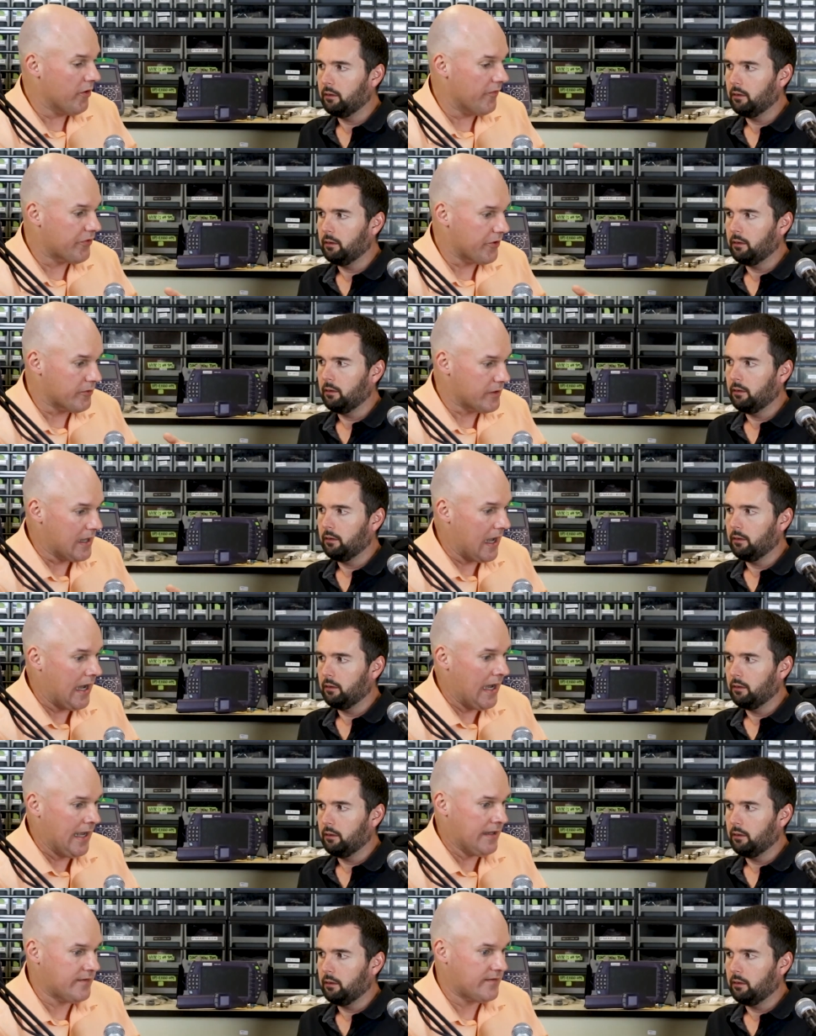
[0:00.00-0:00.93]
Speaker 1: if they're
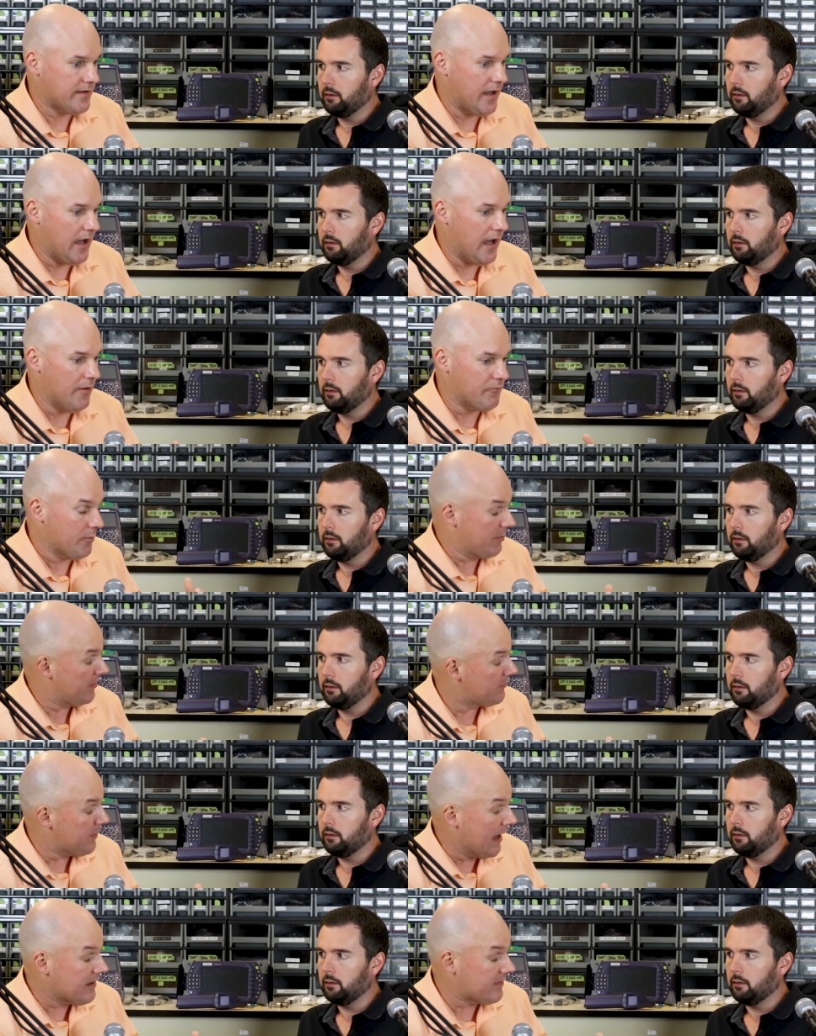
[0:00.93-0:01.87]
not uh, from an
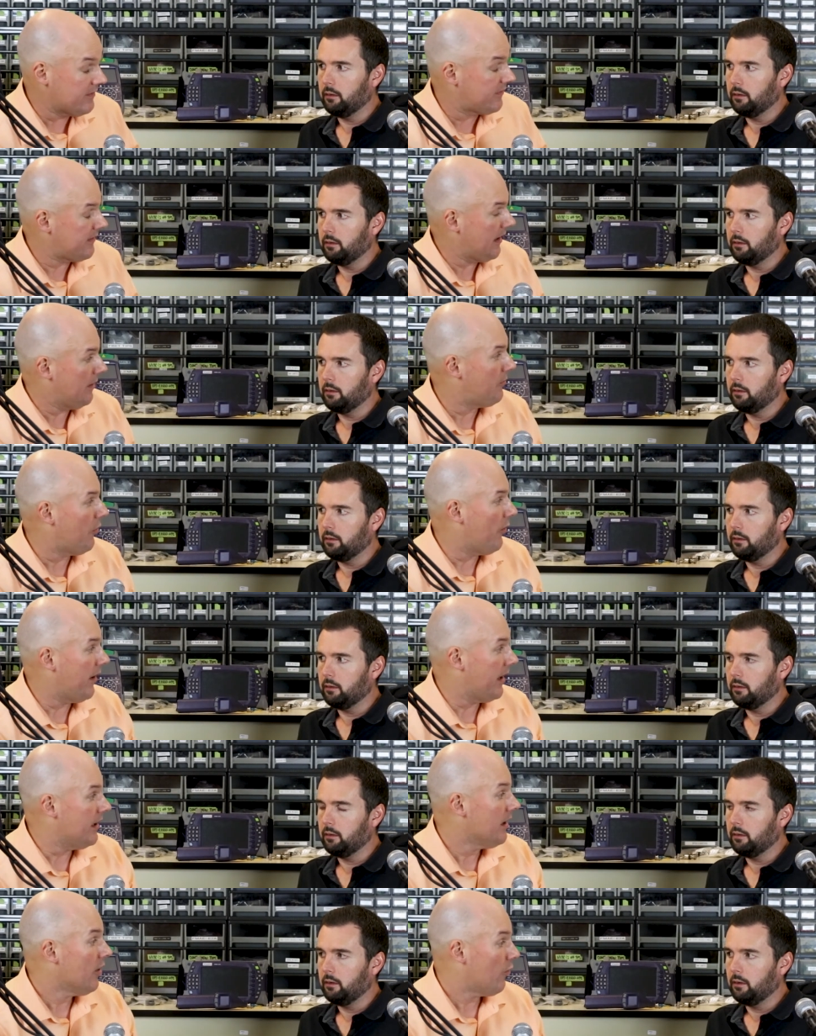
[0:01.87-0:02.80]
inspection
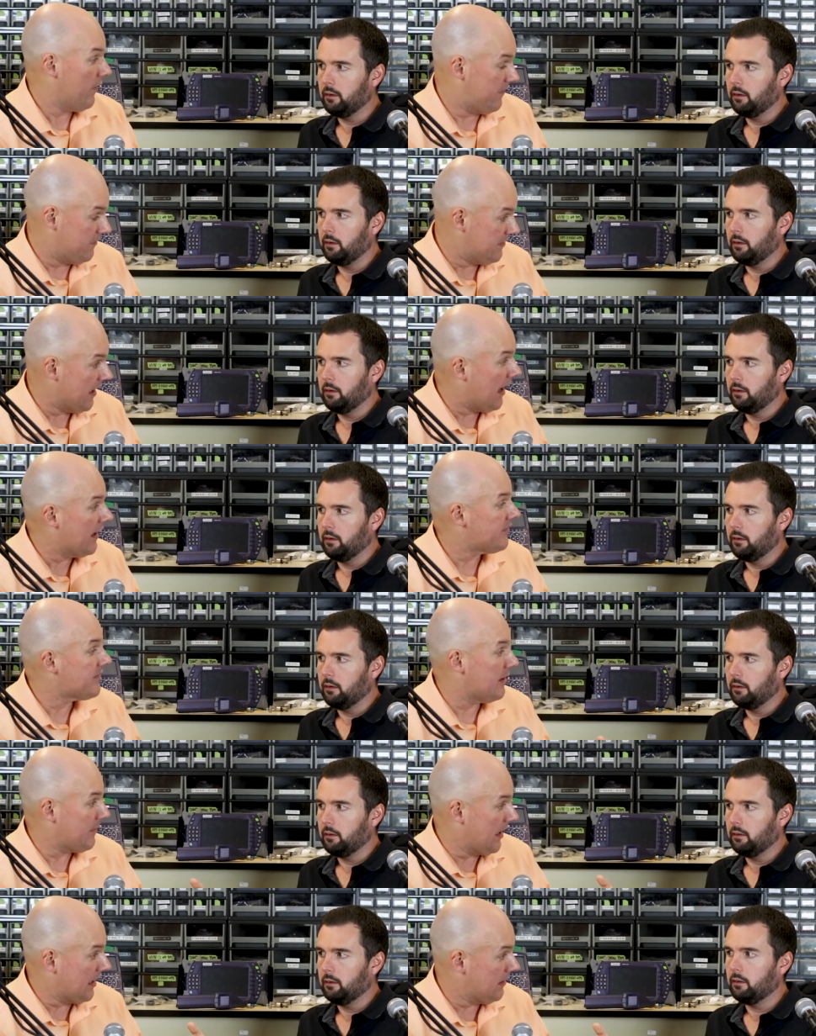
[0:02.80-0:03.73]
standpoint with
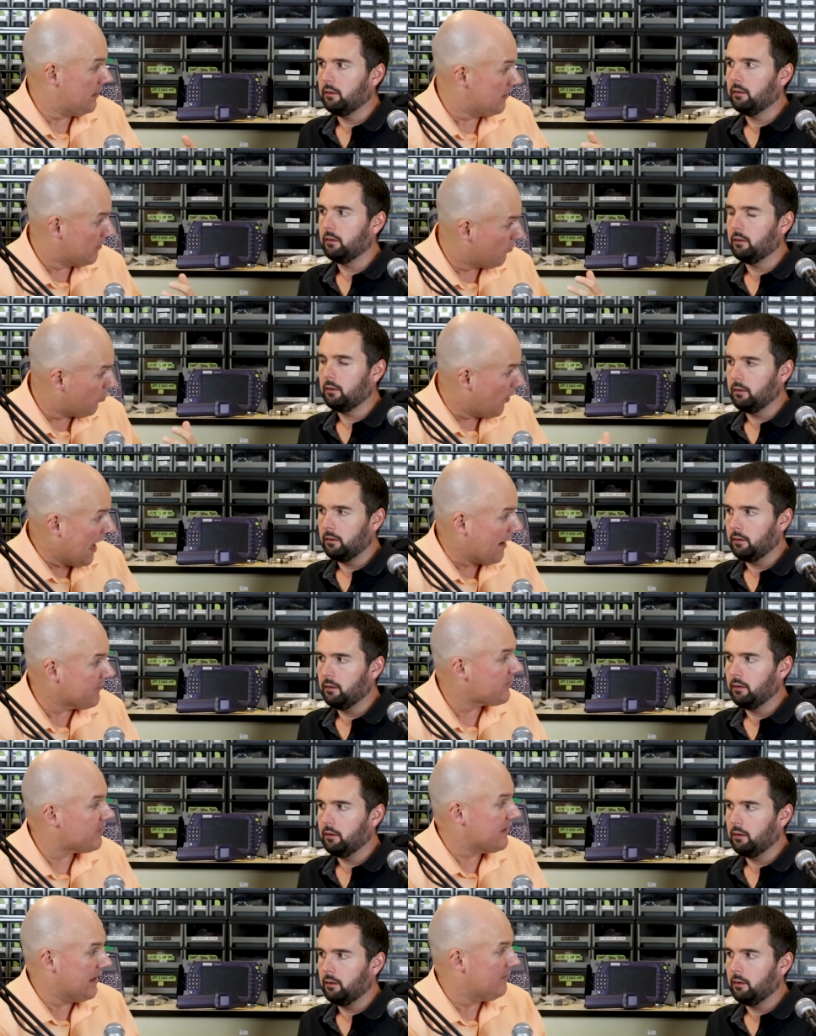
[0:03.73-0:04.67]
dust? I mean, what
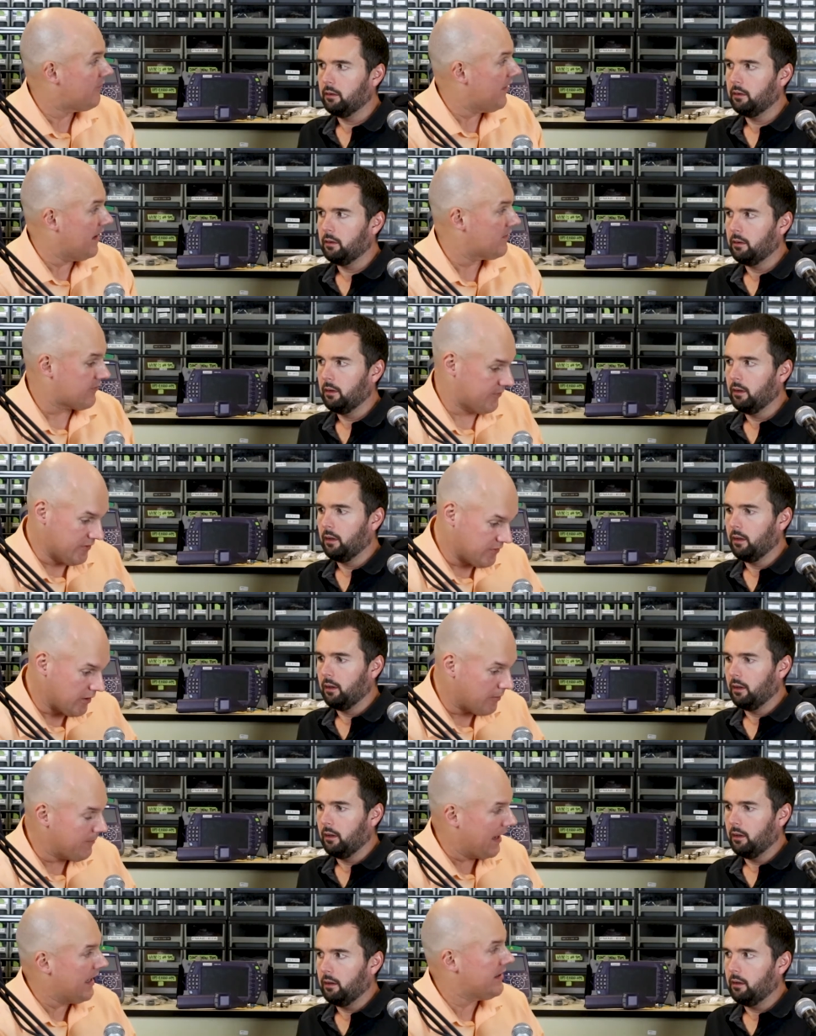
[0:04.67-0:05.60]
happens to the end face if you
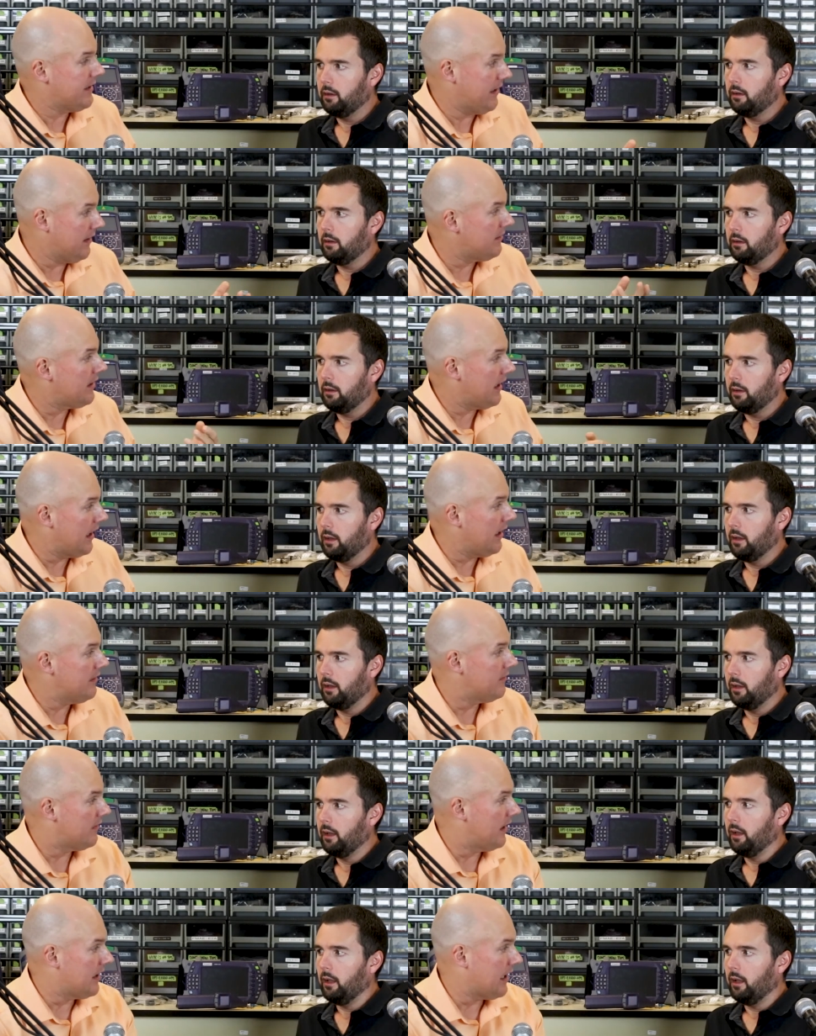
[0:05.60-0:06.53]
start mating it
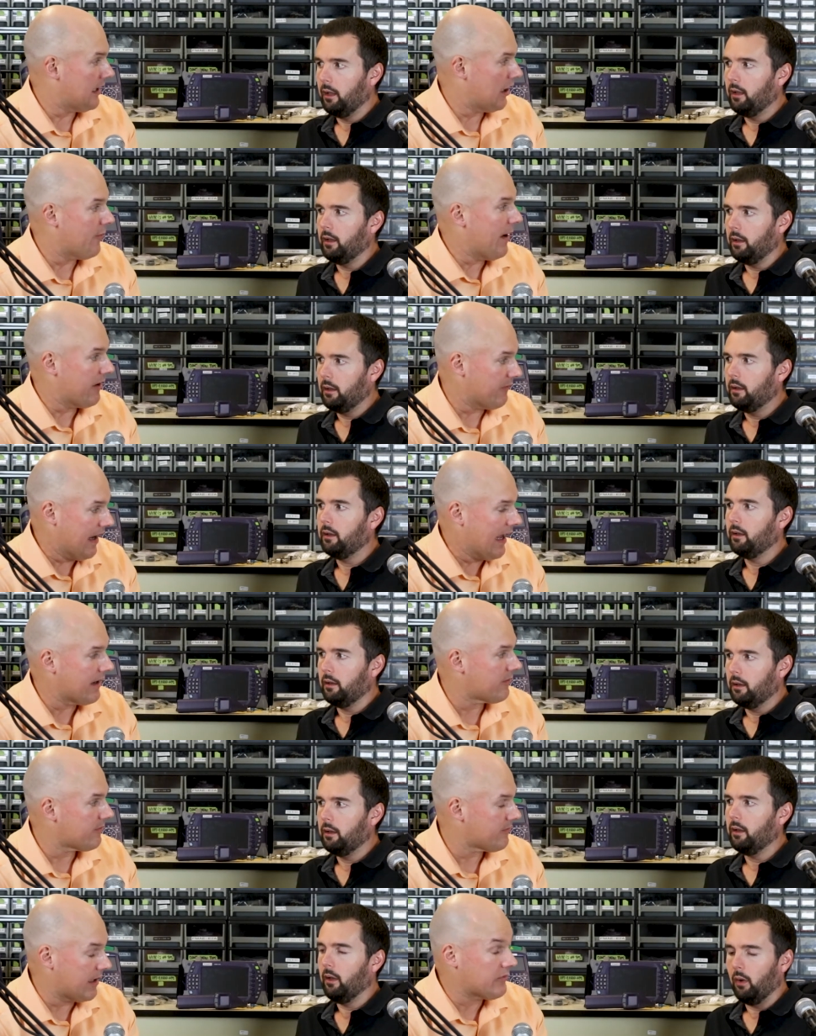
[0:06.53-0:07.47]
and, and kind of go back
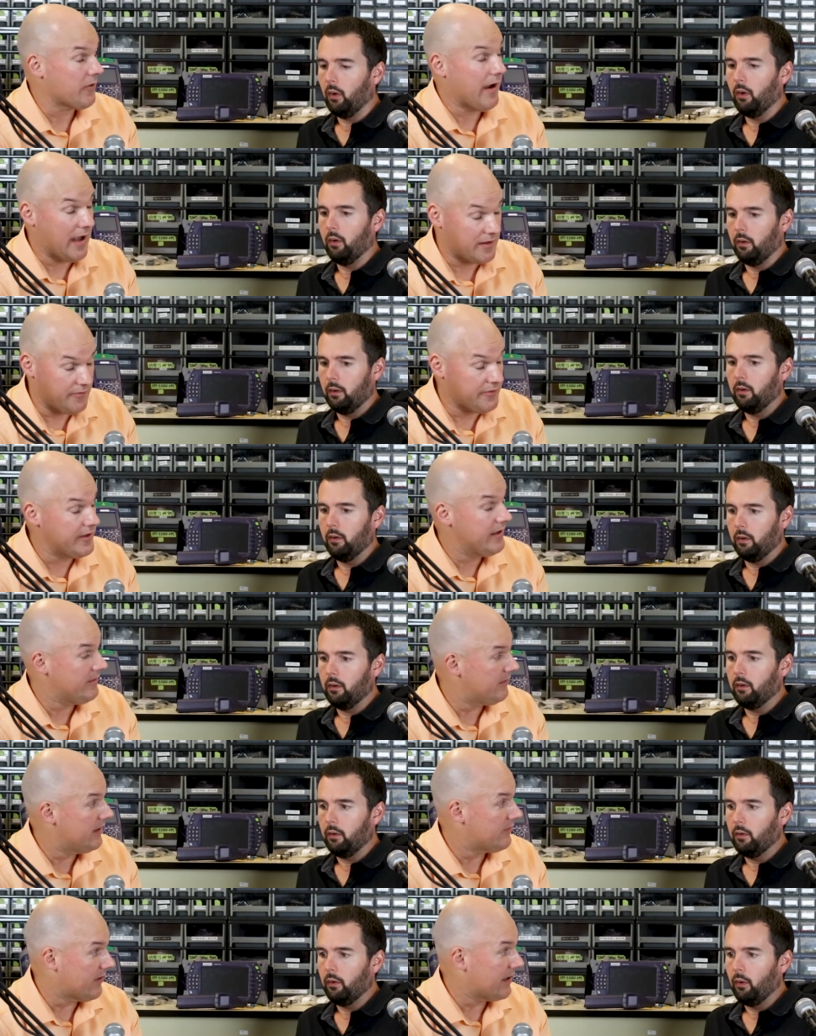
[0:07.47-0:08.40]
react retroactively
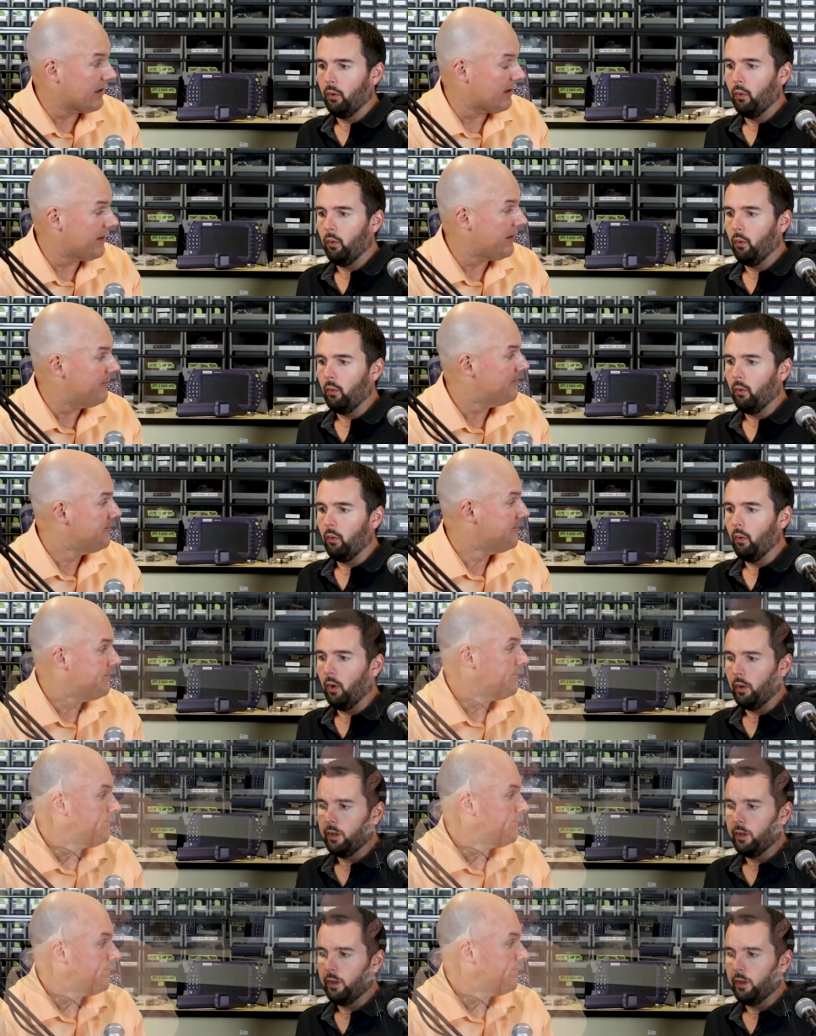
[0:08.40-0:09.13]
and, and try to clean it? Well,